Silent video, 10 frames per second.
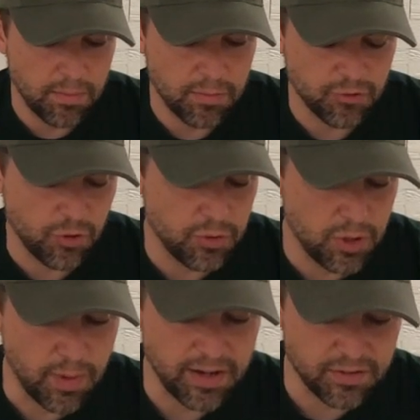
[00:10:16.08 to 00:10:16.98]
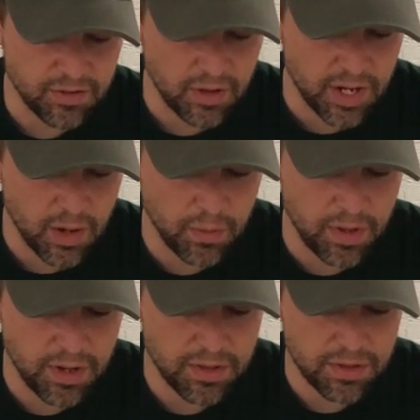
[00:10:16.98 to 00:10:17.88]
So you might start out
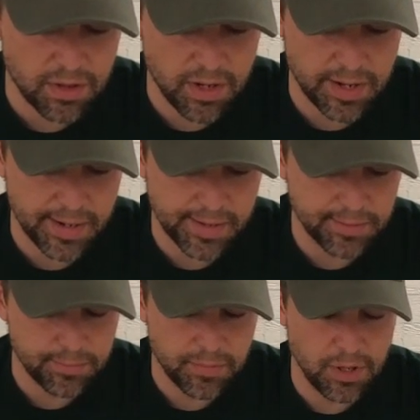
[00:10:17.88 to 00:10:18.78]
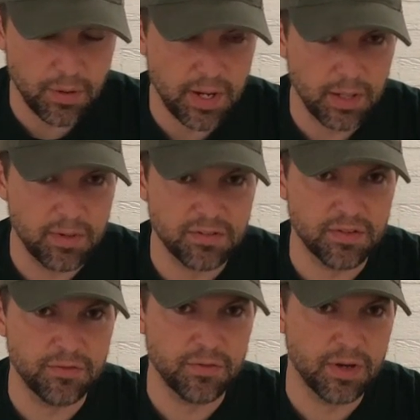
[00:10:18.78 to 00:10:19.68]
with elements
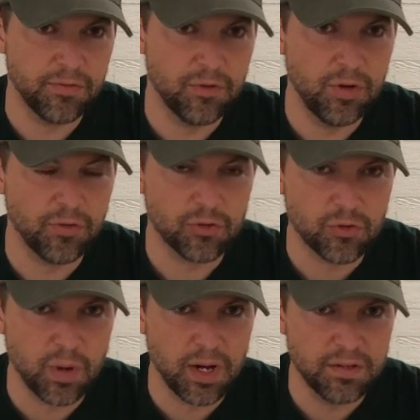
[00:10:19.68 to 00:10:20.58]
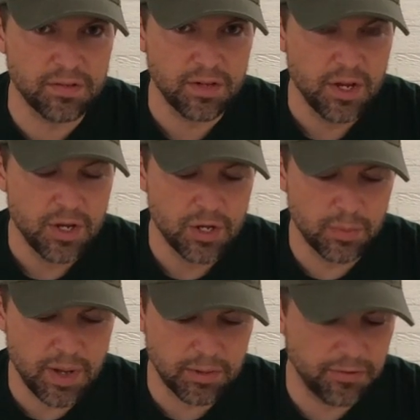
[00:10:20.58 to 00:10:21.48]
of two different squads. You'll
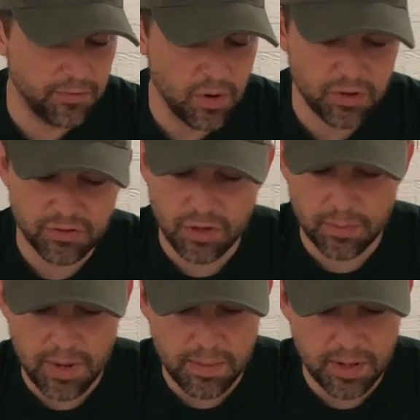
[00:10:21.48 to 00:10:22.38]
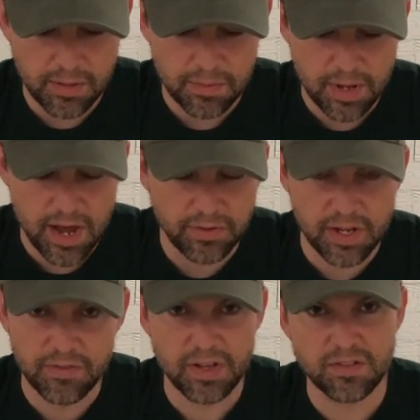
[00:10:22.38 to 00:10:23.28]
be able to focus on maybe
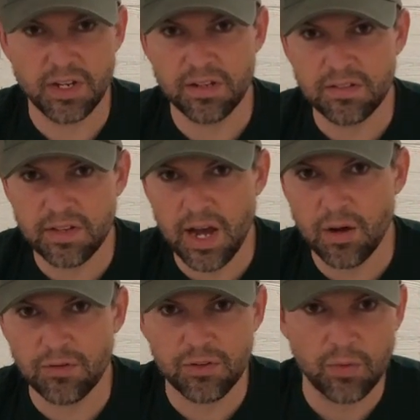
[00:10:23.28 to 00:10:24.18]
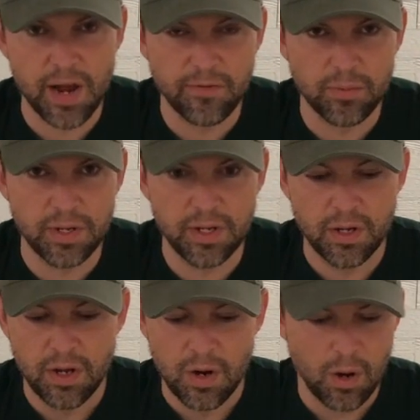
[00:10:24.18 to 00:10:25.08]
heavily investing in scouts and
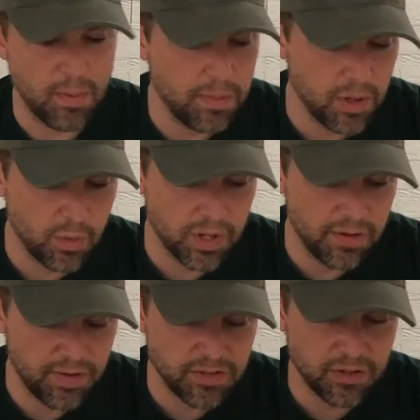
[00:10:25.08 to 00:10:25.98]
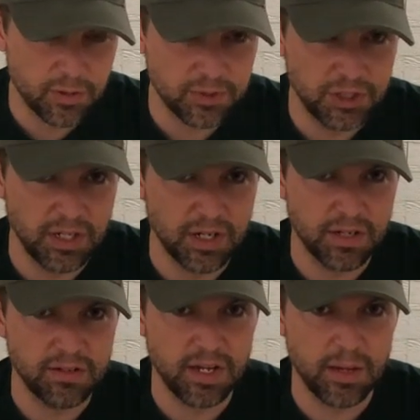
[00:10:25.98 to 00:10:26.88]
riflemen, or maybe you want to invest in your machine
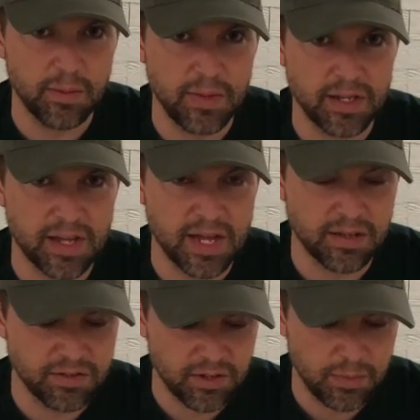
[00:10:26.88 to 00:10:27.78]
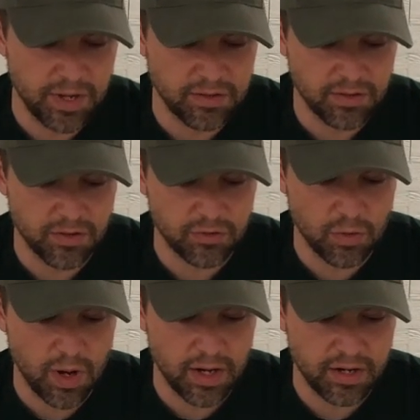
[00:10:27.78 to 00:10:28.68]
gun team and make that the centerpiece of the
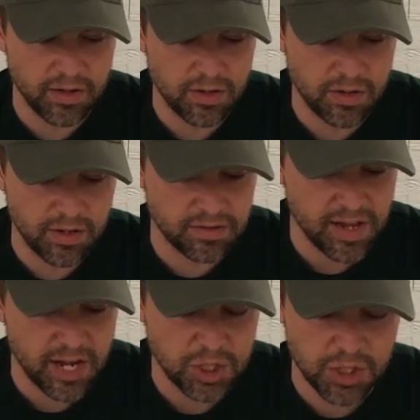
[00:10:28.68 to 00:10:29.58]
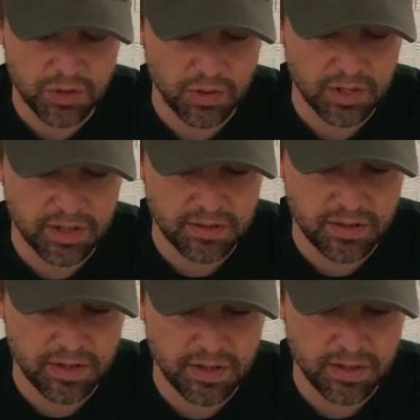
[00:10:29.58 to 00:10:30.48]
squad and its action during
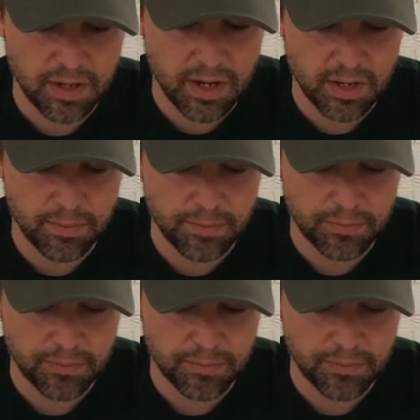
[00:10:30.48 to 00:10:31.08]
the